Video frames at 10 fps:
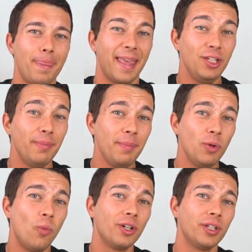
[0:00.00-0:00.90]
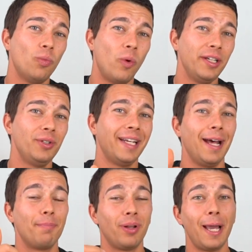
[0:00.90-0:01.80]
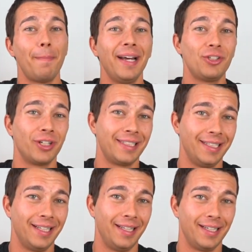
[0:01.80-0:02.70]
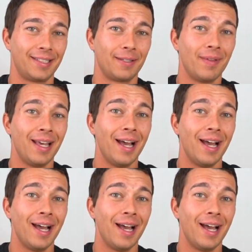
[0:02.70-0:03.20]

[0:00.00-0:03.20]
And you may be wondering when you can add plyometrics into this.